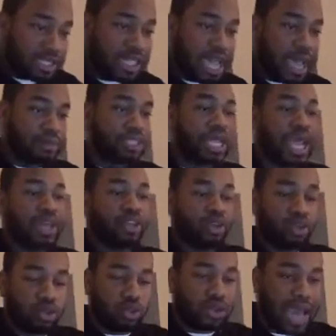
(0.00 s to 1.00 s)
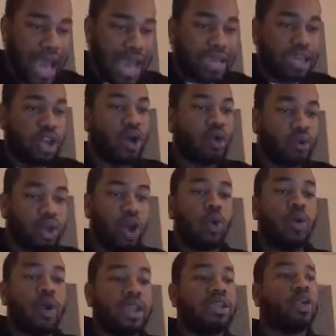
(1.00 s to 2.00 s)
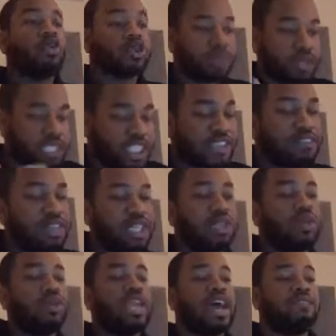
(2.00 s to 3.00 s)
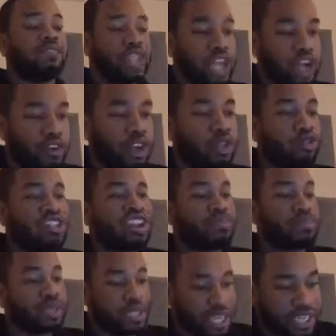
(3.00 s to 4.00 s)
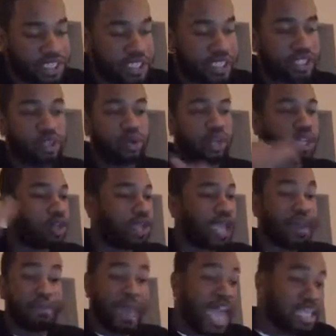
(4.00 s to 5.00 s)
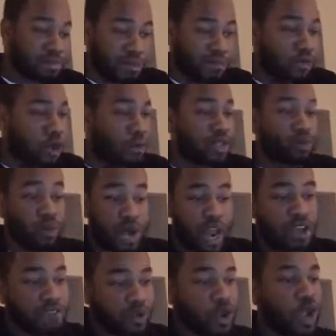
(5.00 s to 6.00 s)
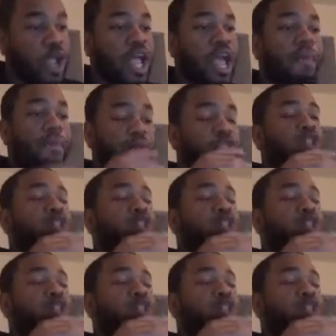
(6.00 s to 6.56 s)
Snapchat. You do not know. No one knows specifically. You can have theory, you can have predictions, you can look at past performance, whatever, but